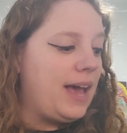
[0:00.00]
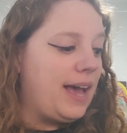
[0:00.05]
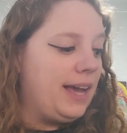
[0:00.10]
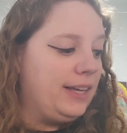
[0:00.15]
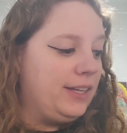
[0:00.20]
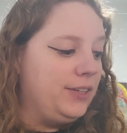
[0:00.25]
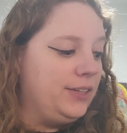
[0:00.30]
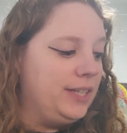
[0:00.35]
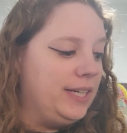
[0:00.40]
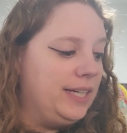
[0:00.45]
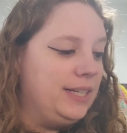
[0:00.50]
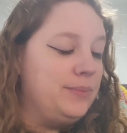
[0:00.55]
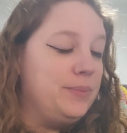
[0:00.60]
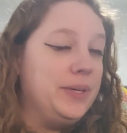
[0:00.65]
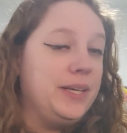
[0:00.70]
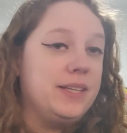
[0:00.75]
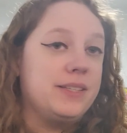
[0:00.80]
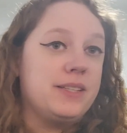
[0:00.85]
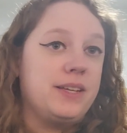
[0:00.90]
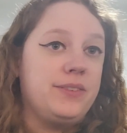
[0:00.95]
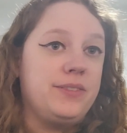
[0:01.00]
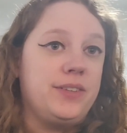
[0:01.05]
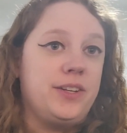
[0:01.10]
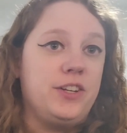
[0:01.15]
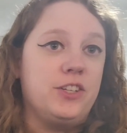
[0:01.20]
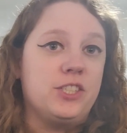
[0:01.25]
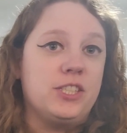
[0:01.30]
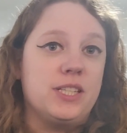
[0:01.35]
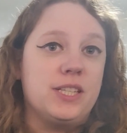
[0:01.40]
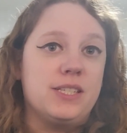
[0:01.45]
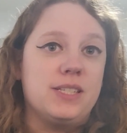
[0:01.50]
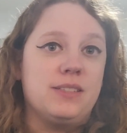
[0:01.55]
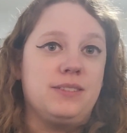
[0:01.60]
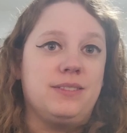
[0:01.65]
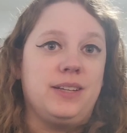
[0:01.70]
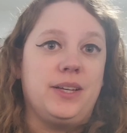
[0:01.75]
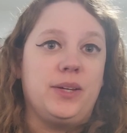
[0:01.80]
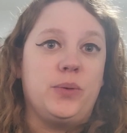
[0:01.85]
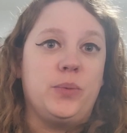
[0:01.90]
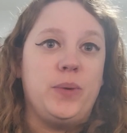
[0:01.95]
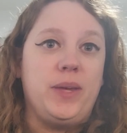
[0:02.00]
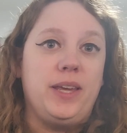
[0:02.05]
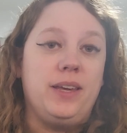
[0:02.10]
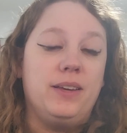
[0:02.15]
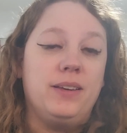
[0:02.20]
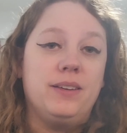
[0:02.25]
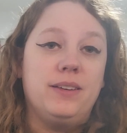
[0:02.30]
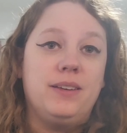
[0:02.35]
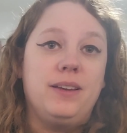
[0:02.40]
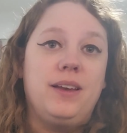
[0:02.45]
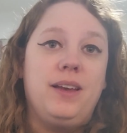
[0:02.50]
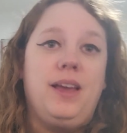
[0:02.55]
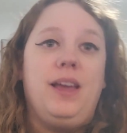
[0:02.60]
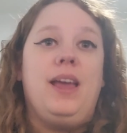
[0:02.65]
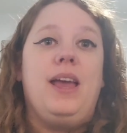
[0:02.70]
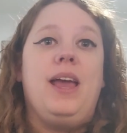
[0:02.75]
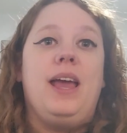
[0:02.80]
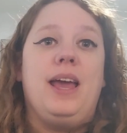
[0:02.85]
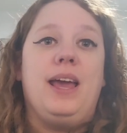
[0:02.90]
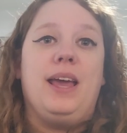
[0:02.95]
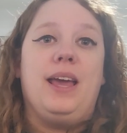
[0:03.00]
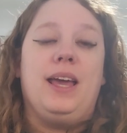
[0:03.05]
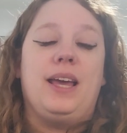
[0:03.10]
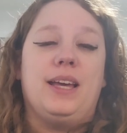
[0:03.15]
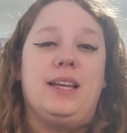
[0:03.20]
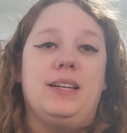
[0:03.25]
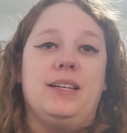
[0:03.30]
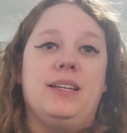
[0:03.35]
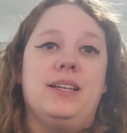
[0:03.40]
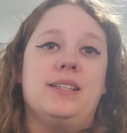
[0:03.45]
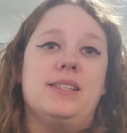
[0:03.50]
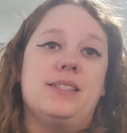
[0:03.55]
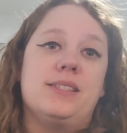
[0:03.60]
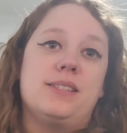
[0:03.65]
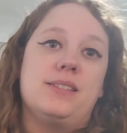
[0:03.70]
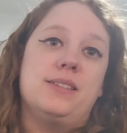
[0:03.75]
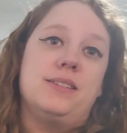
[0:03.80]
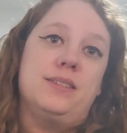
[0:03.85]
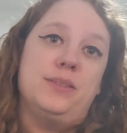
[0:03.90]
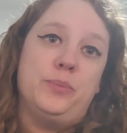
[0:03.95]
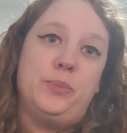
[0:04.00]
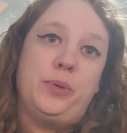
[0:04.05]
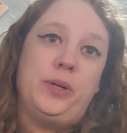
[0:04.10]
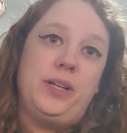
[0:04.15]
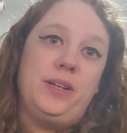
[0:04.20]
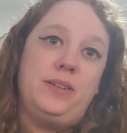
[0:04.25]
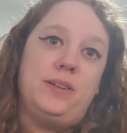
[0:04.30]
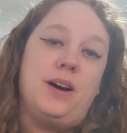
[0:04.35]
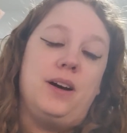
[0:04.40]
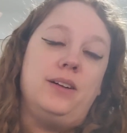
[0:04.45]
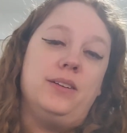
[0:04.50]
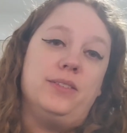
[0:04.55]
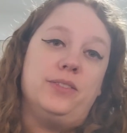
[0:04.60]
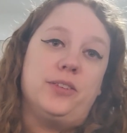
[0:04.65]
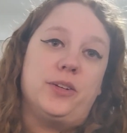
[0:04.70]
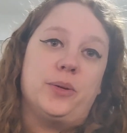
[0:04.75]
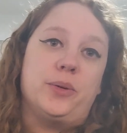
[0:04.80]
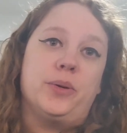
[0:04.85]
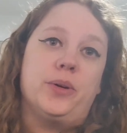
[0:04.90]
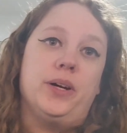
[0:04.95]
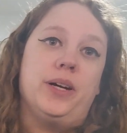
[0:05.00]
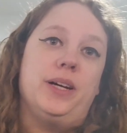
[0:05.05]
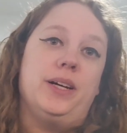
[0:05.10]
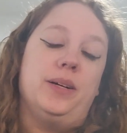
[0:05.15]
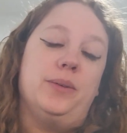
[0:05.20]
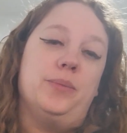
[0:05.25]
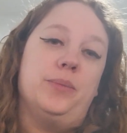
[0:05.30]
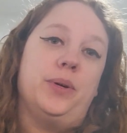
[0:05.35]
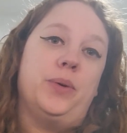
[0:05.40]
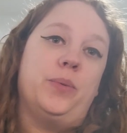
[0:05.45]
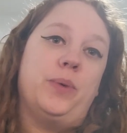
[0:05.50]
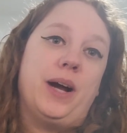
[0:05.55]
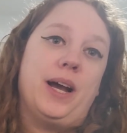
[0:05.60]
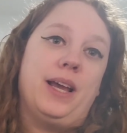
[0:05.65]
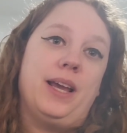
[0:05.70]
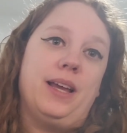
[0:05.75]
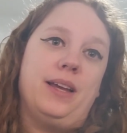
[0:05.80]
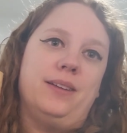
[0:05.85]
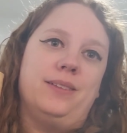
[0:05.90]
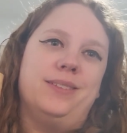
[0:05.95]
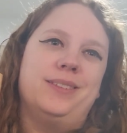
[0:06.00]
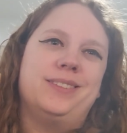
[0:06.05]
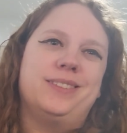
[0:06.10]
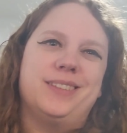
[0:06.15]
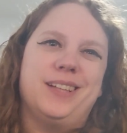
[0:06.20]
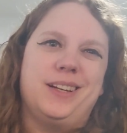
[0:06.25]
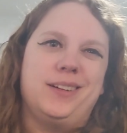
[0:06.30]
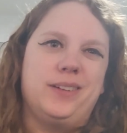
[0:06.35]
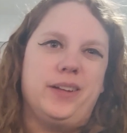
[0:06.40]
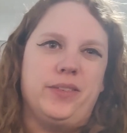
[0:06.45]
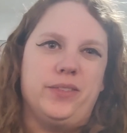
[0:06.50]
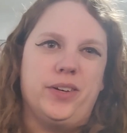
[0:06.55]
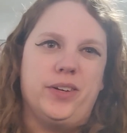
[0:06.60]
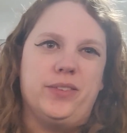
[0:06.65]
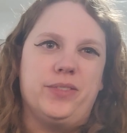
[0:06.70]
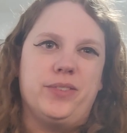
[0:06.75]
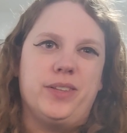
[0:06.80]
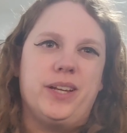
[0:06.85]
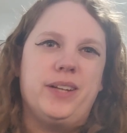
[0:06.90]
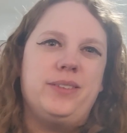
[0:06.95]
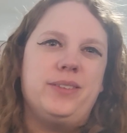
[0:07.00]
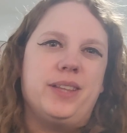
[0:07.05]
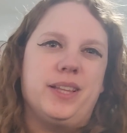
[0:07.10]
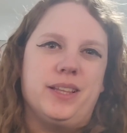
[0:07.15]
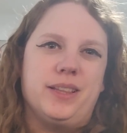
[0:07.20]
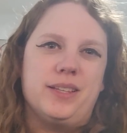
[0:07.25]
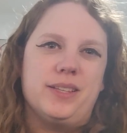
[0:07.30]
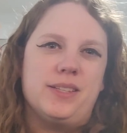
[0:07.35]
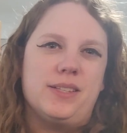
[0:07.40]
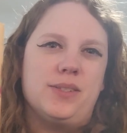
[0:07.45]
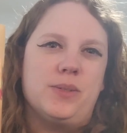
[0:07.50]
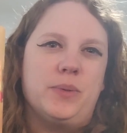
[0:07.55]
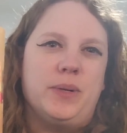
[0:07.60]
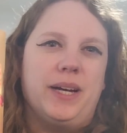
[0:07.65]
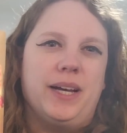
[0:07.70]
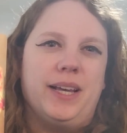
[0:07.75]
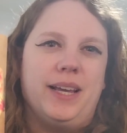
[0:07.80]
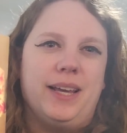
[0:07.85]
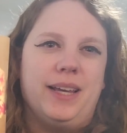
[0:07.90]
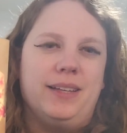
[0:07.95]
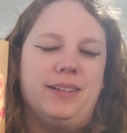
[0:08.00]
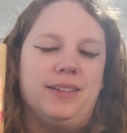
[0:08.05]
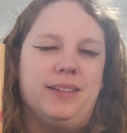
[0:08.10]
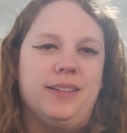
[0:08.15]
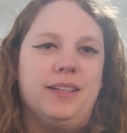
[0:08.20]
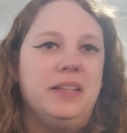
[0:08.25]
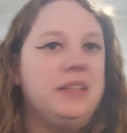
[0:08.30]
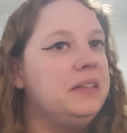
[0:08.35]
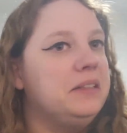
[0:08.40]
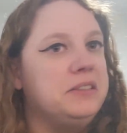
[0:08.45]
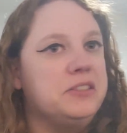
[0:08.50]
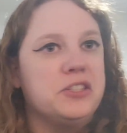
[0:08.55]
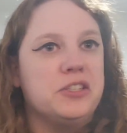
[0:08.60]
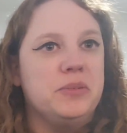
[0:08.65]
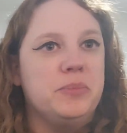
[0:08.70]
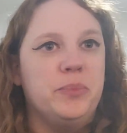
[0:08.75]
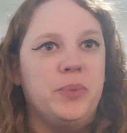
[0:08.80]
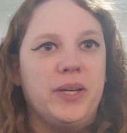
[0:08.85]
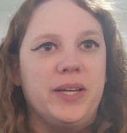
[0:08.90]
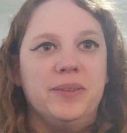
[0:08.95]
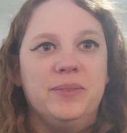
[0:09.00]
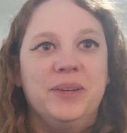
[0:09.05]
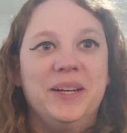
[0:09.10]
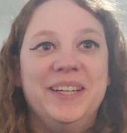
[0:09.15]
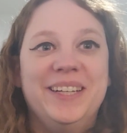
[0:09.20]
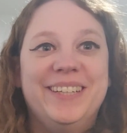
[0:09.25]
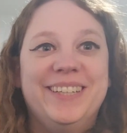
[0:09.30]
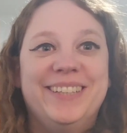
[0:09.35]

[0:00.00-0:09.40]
accurate because I finished this in like a week, and it's pretty long for a YA. I don't think this is a YA. It shouldn't be.